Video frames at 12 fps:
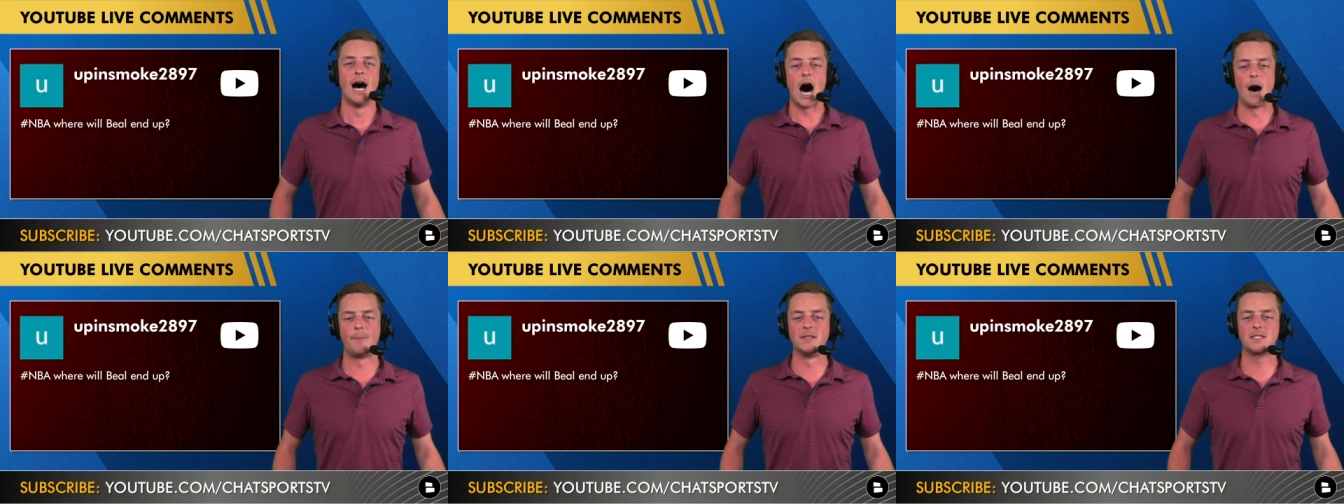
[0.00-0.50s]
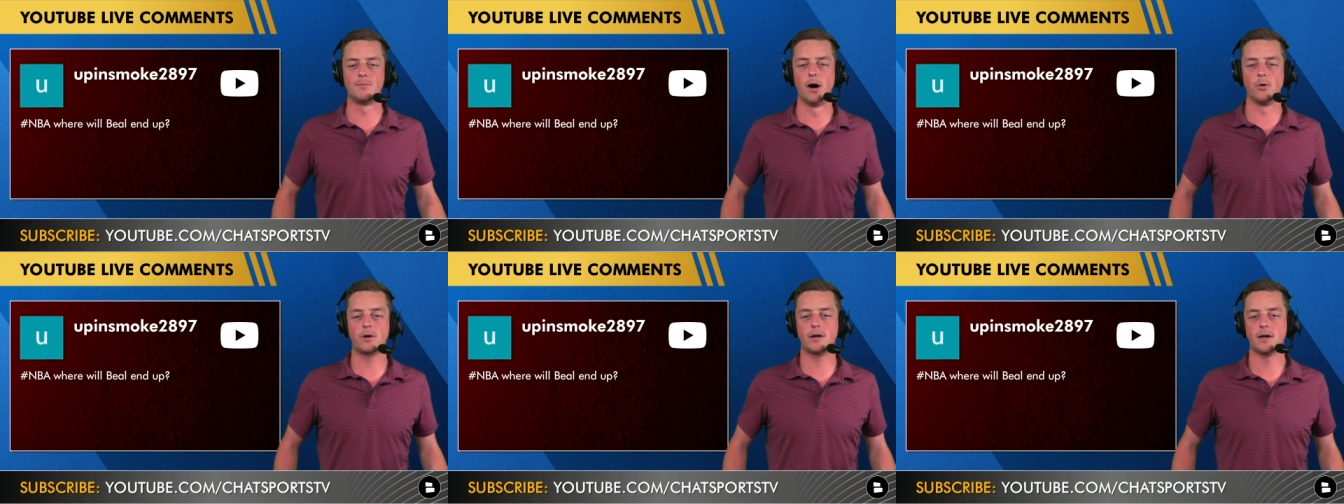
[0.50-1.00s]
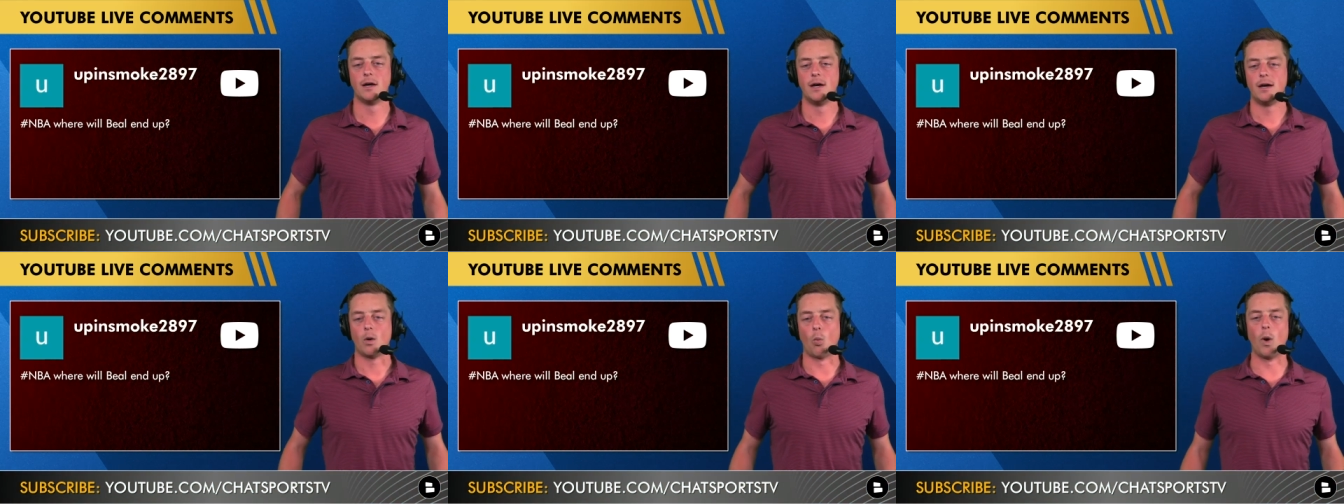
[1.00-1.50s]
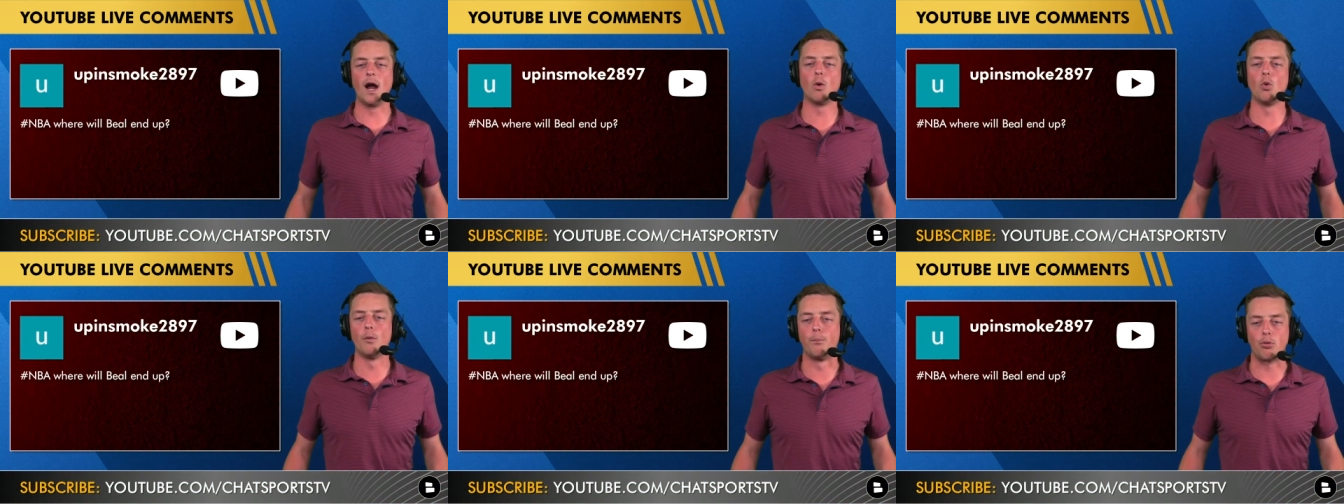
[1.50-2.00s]
Up in smoke, where
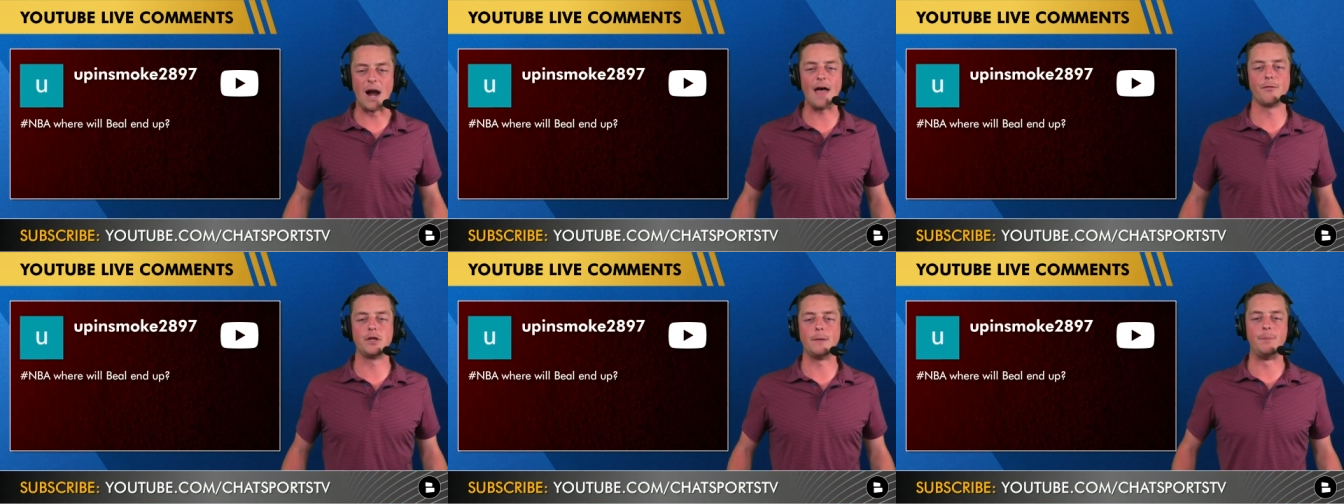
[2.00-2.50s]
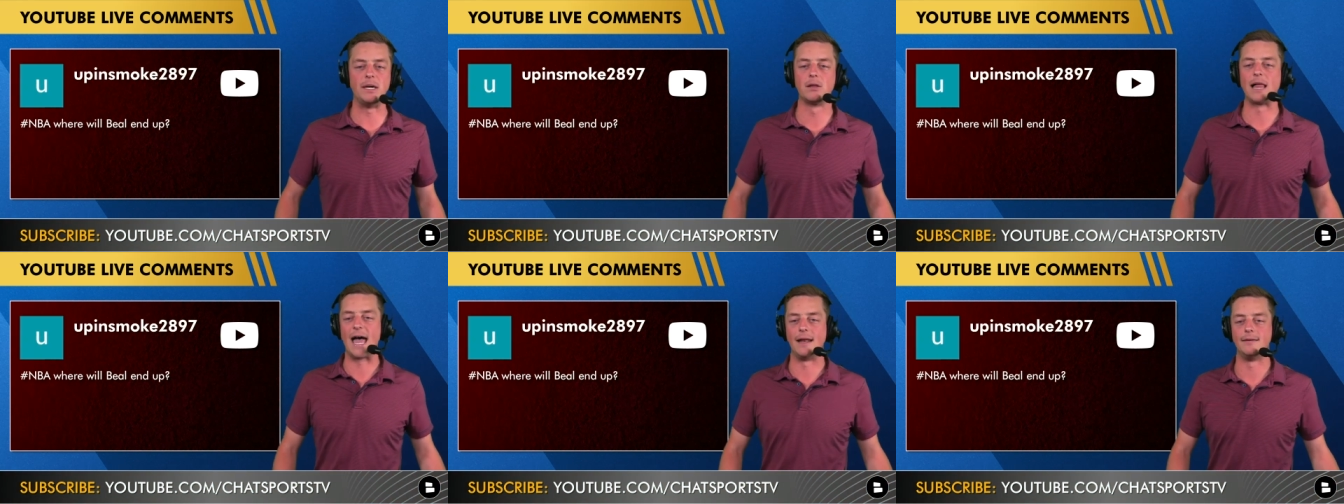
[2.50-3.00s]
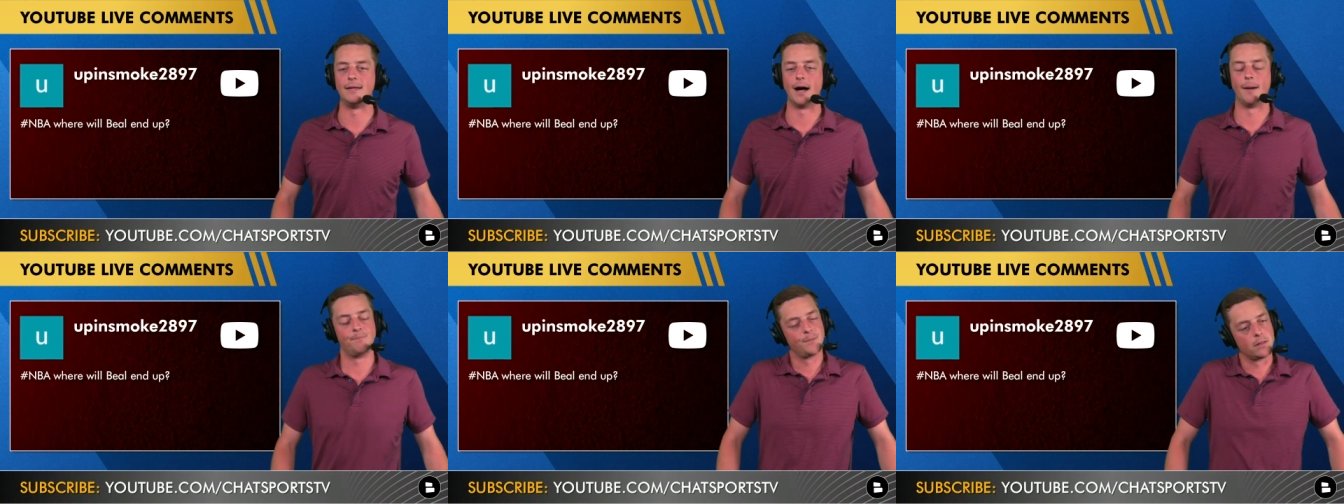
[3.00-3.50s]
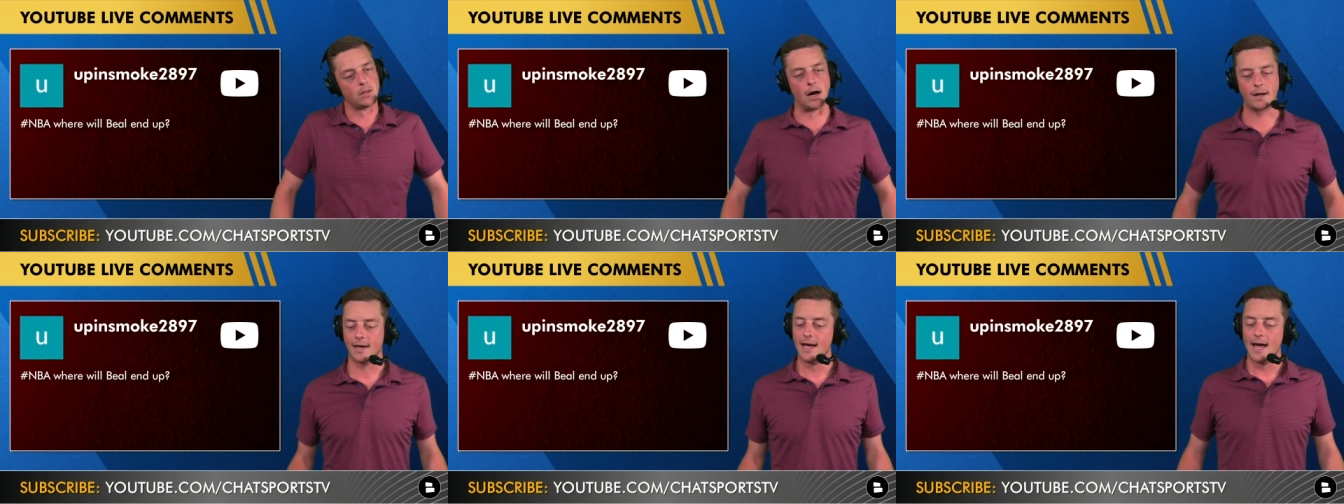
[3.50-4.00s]
will Bradley Beal end up?
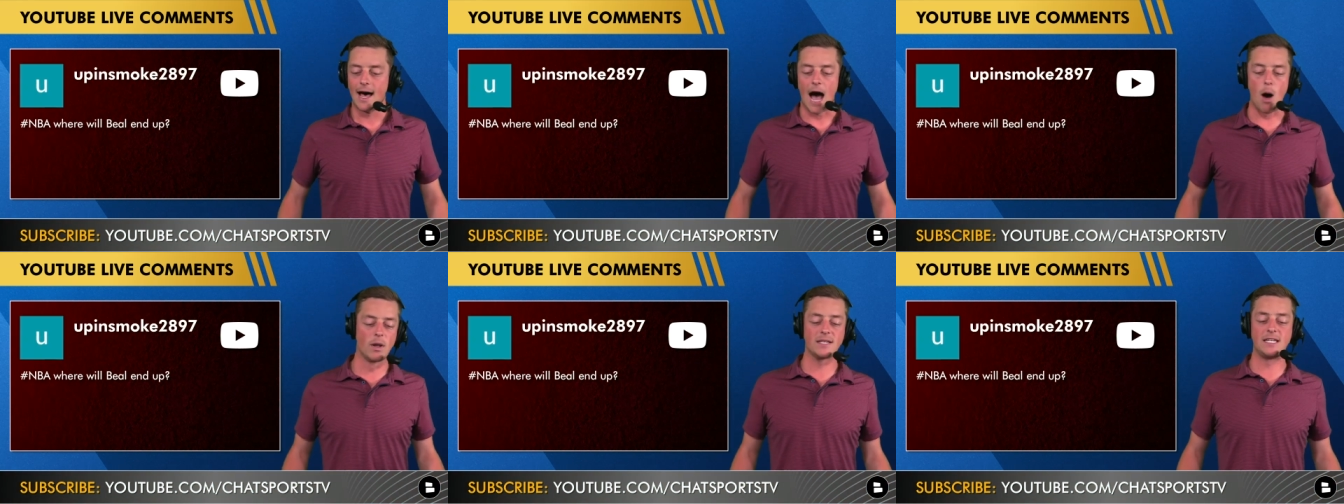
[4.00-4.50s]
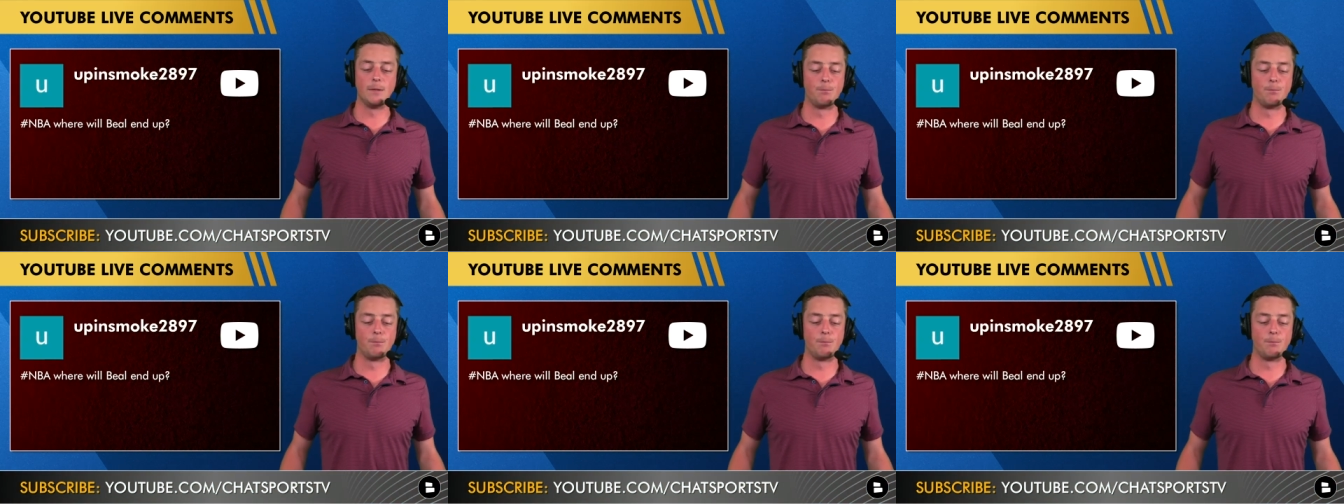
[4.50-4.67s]
Look, I want to see